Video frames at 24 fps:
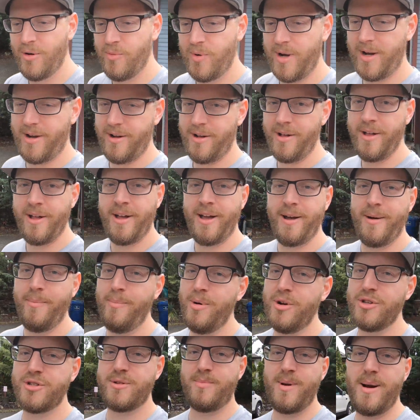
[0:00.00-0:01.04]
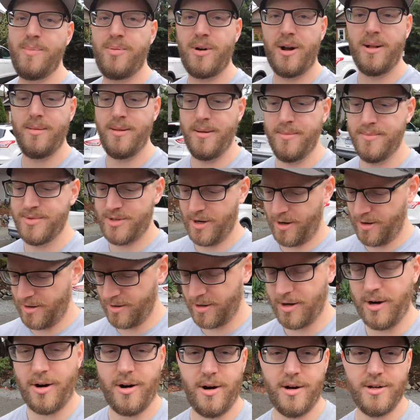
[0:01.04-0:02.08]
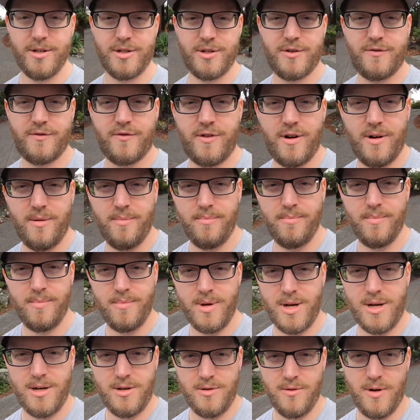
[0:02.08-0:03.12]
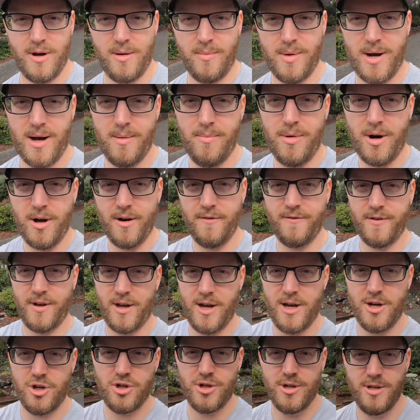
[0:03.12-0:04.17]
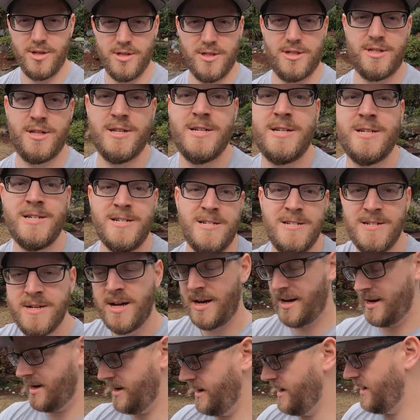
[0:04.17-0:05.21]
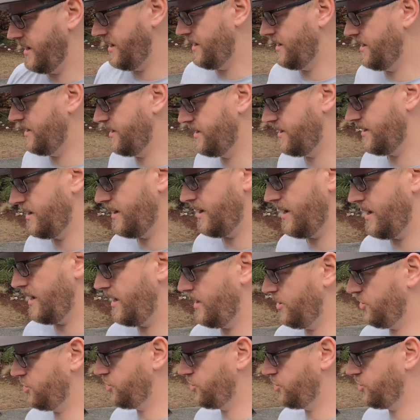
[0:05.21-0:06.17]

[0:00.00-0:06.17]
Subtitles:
well, most of my problems are caused from me doing my modifications, and I'll